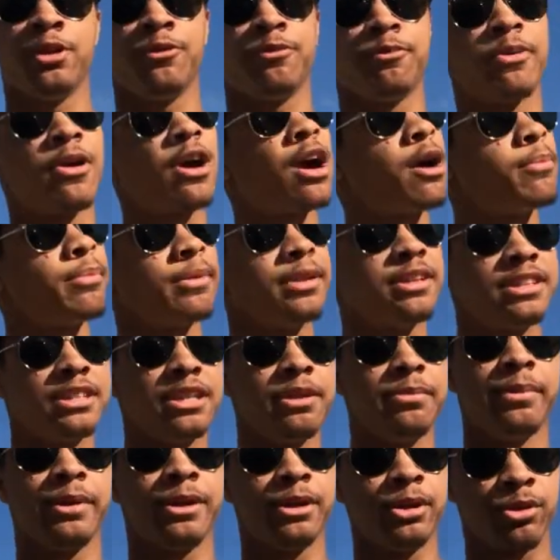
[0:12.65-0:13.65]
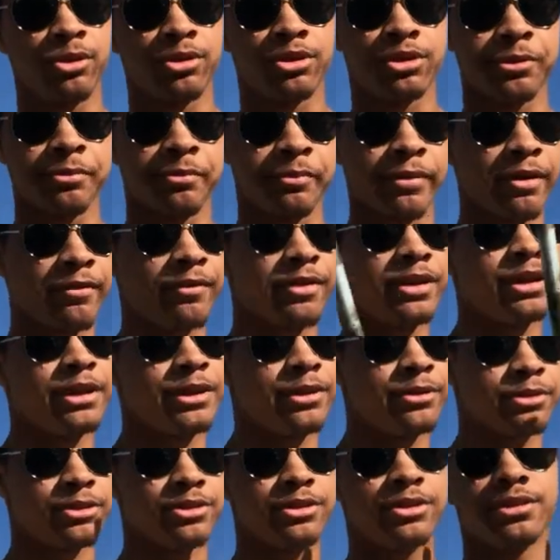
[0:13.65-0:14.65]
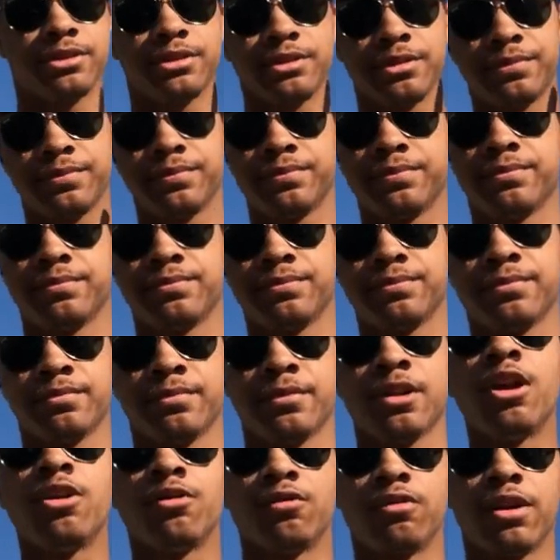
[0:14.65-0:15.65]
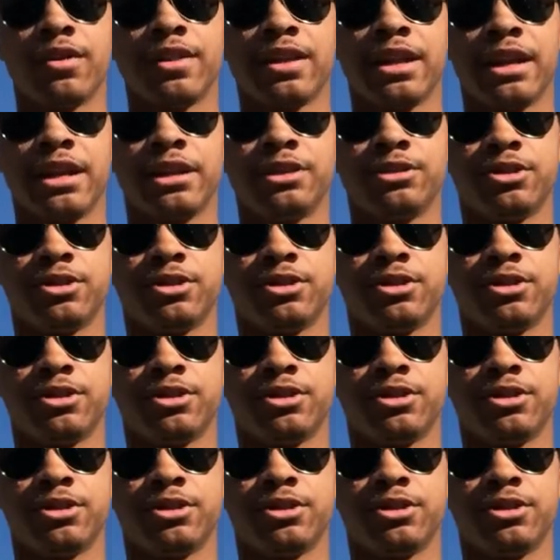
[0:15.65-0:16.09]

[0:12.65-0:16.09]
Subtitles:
that you've probably seen me do in some of my videos. Run that